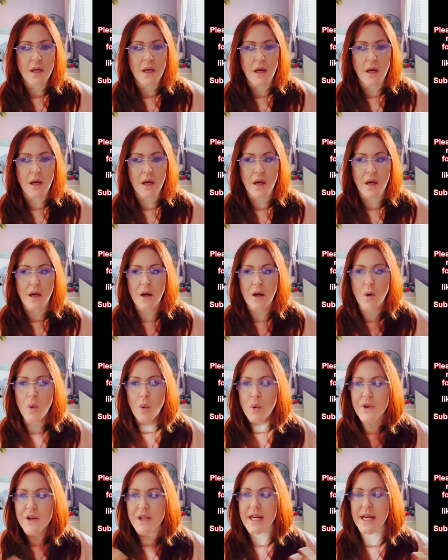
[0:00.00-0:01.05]
uh,
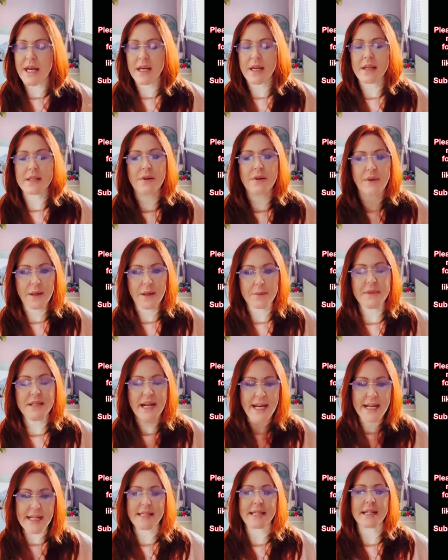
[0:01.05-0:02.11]
all the years of him
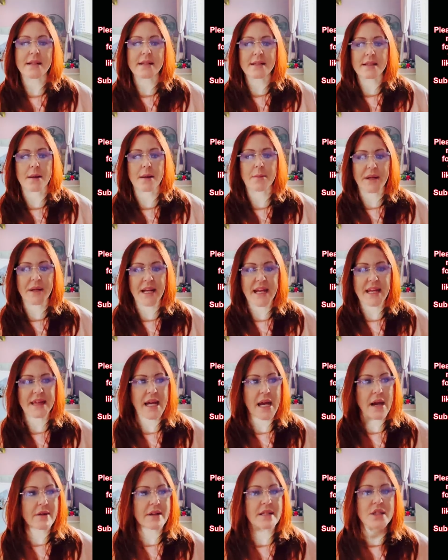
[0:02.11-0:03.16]
dating somebody,
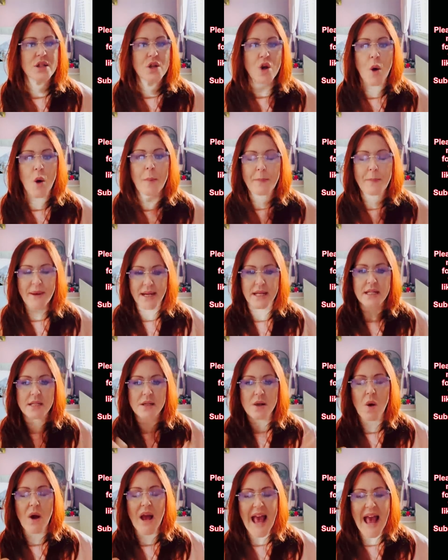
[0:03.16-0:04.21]
there has not
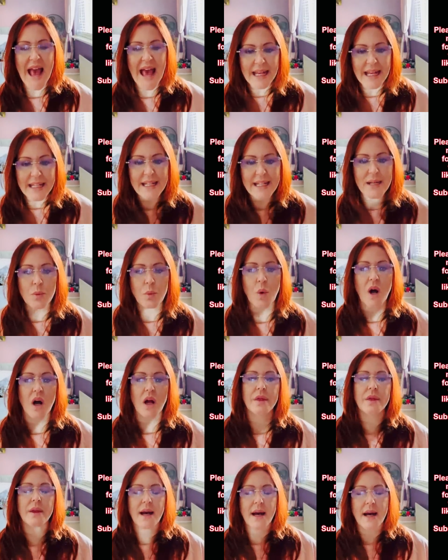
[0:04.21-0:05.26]
been
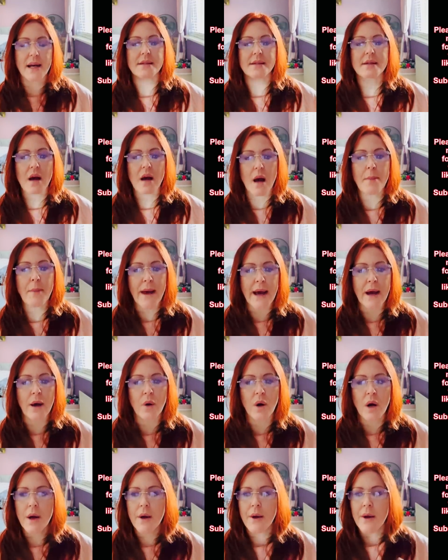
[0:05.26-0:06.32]
anyone that has come
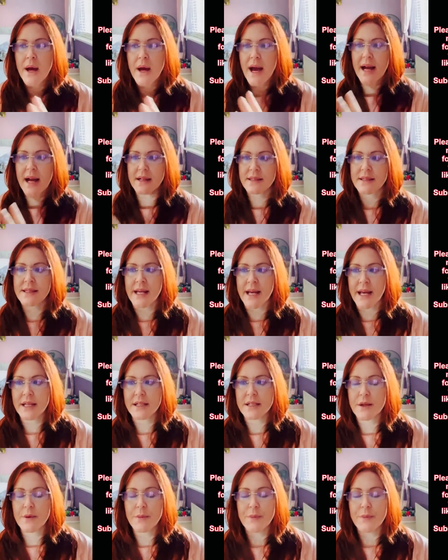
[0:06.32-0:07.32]
out and said,